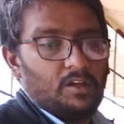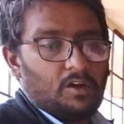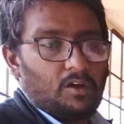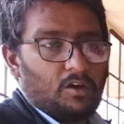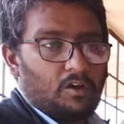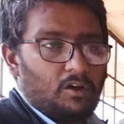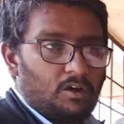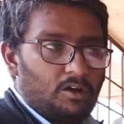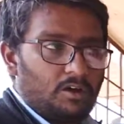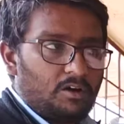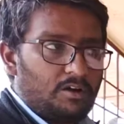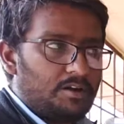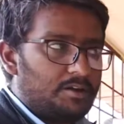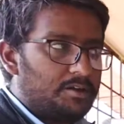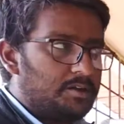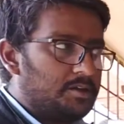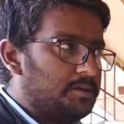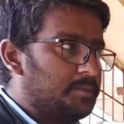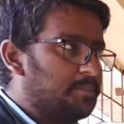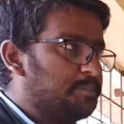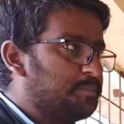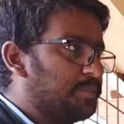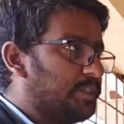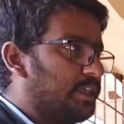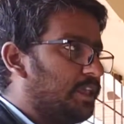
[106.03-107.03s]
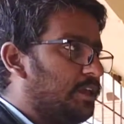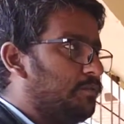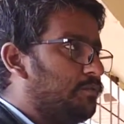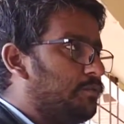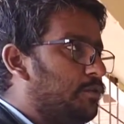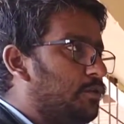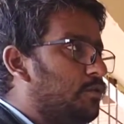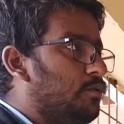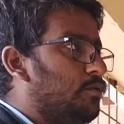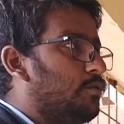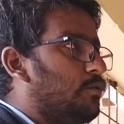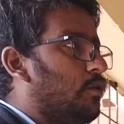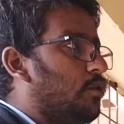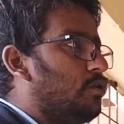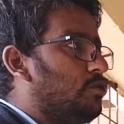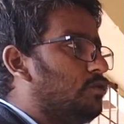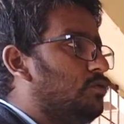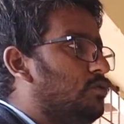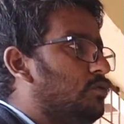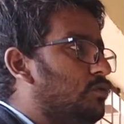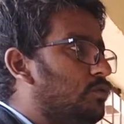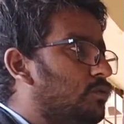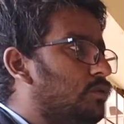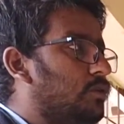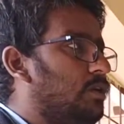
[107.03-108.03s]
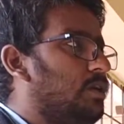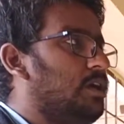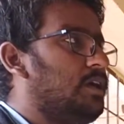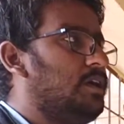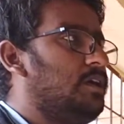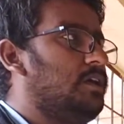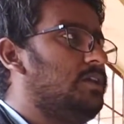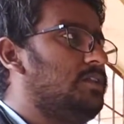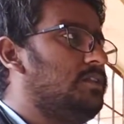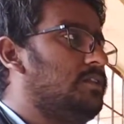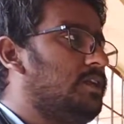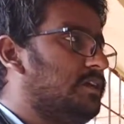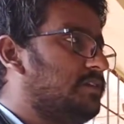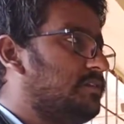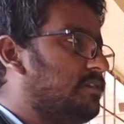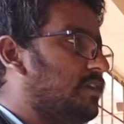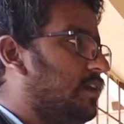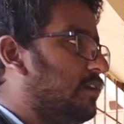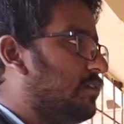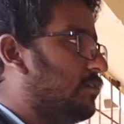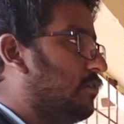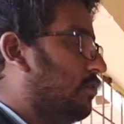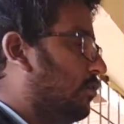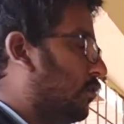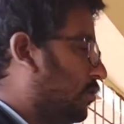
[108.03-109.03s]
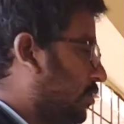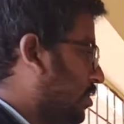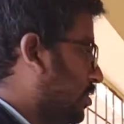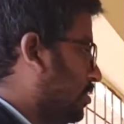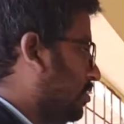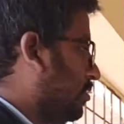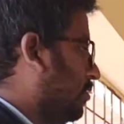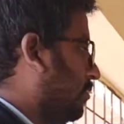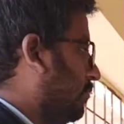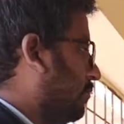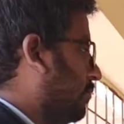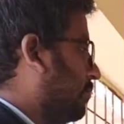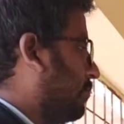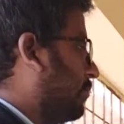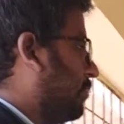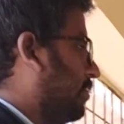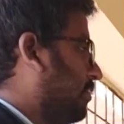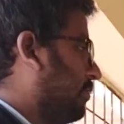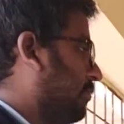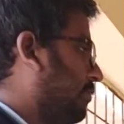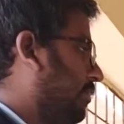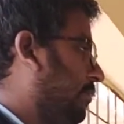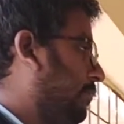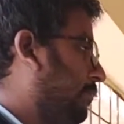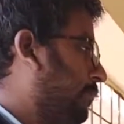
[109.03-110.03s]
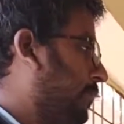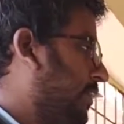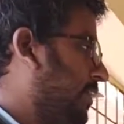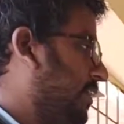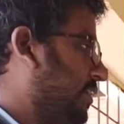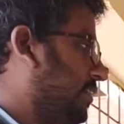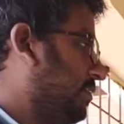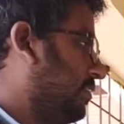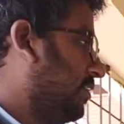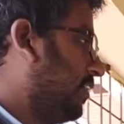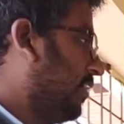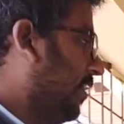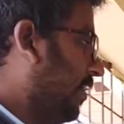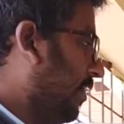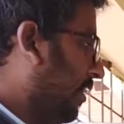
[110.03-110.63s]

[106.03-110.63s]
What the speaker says: or if you want to know the exact location of a particular place,